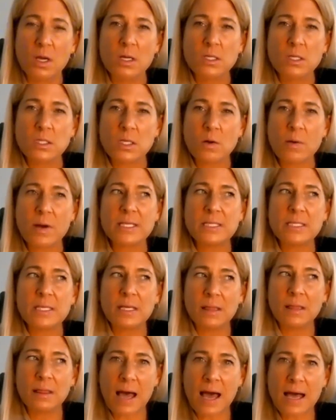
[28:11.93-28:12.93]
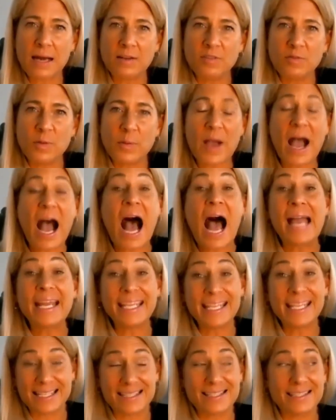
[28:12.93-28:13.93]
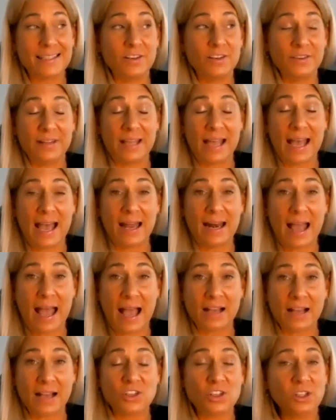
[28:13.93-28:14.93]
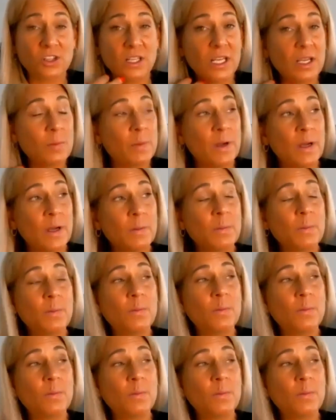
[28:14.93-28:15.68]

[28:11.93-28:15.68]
So I see a lot of people. I considered that actually, but